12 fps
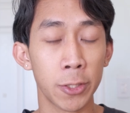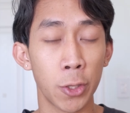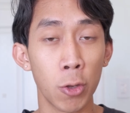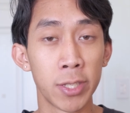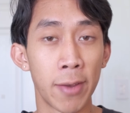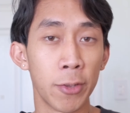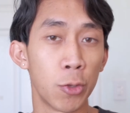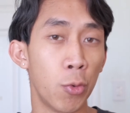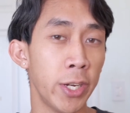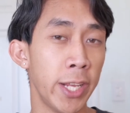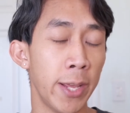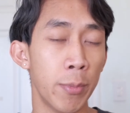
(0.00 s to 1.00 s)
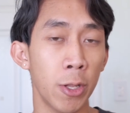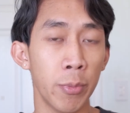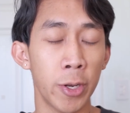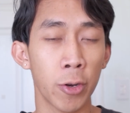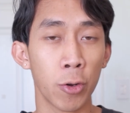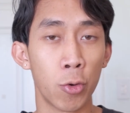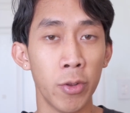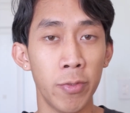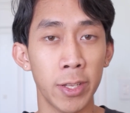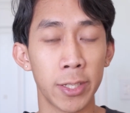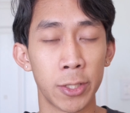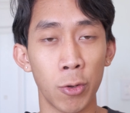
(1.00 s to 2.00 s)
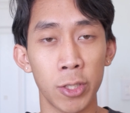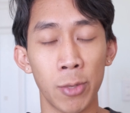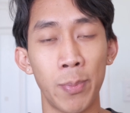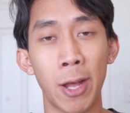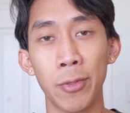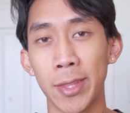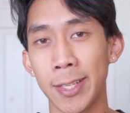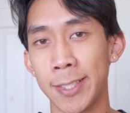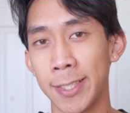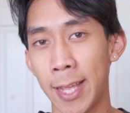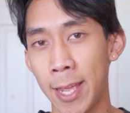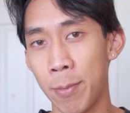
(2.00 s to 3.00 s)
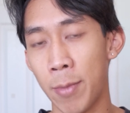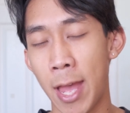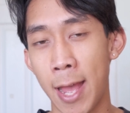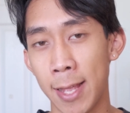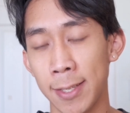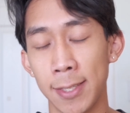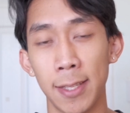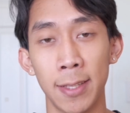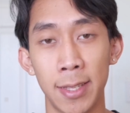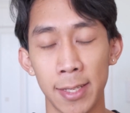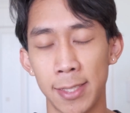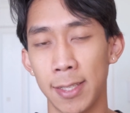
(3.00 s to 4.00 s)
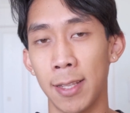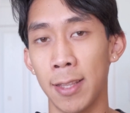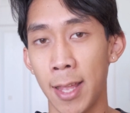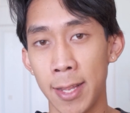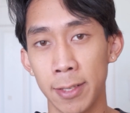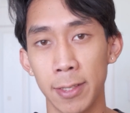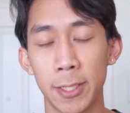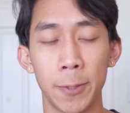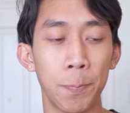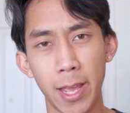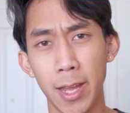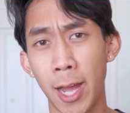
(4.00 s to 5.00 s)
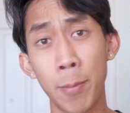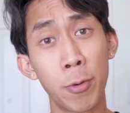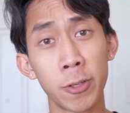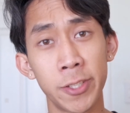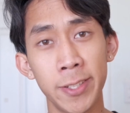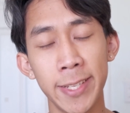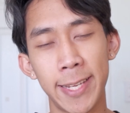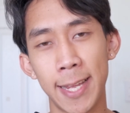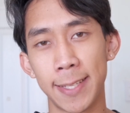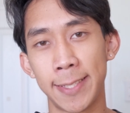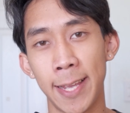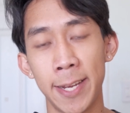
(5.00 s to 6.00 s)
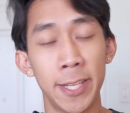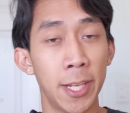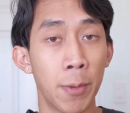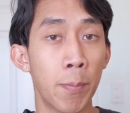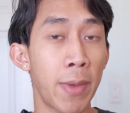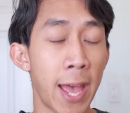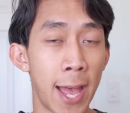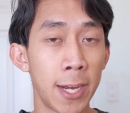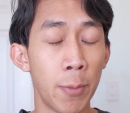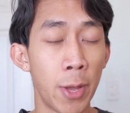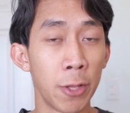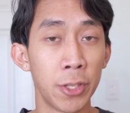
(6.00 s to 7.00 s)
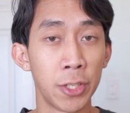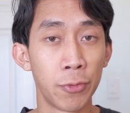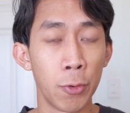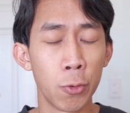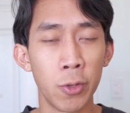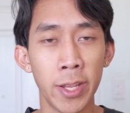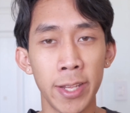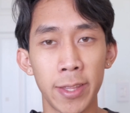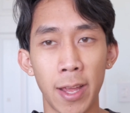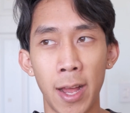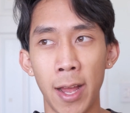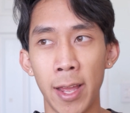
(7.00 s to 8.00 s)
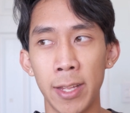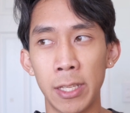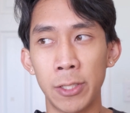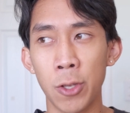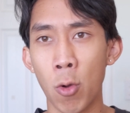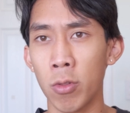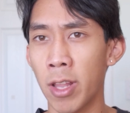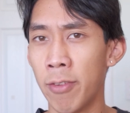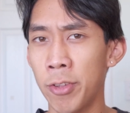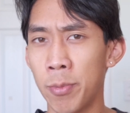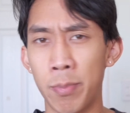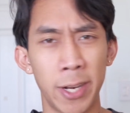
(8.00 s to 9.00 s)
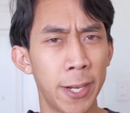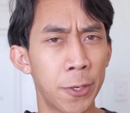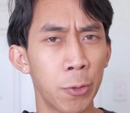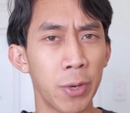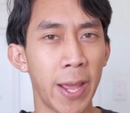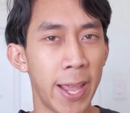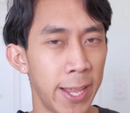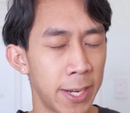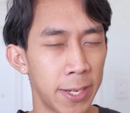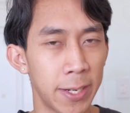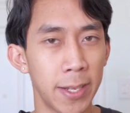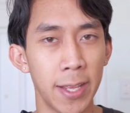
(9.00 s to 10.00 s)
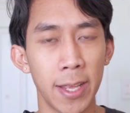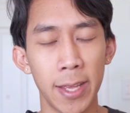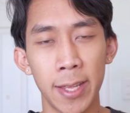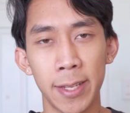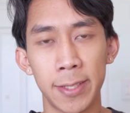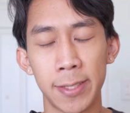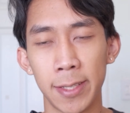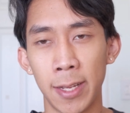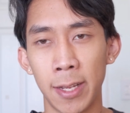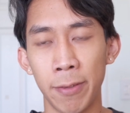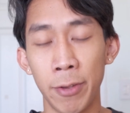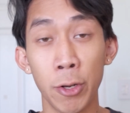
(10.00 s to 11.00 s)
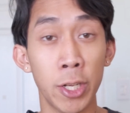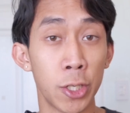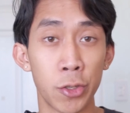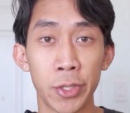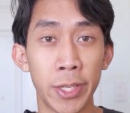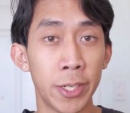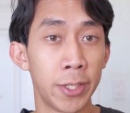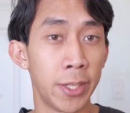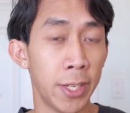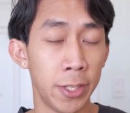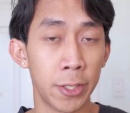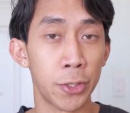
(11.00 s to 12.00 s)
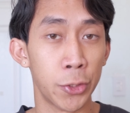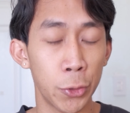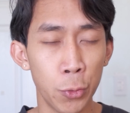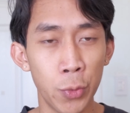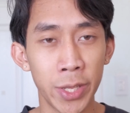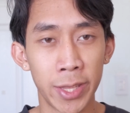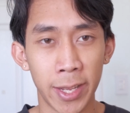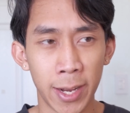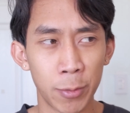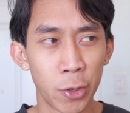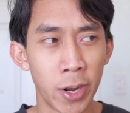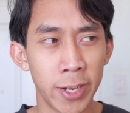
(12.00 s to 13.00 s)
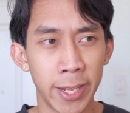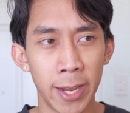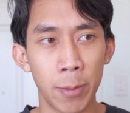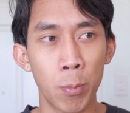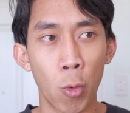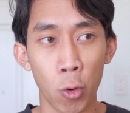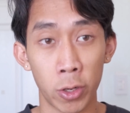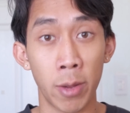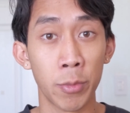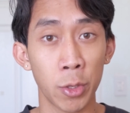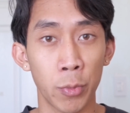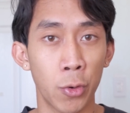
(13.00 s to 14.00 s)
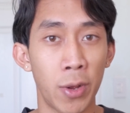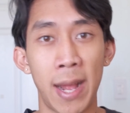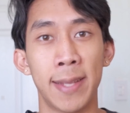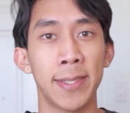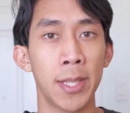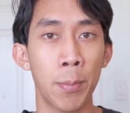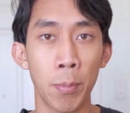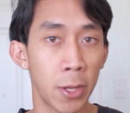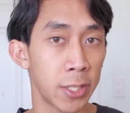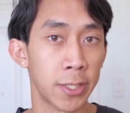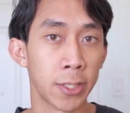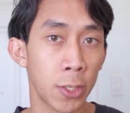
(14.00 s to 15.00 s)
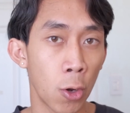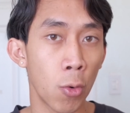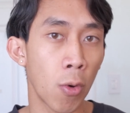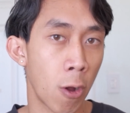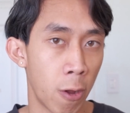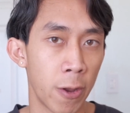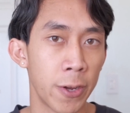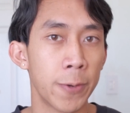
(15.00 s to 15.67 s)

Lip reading: those have a 28mm equivalent, so it's about the same as this lens. I personally can't say anything bad about this focal length. I don't love it, but I don't hate it. It's a very interesting thing to shoot with, and I'm trying to get more comfortable as the months go on.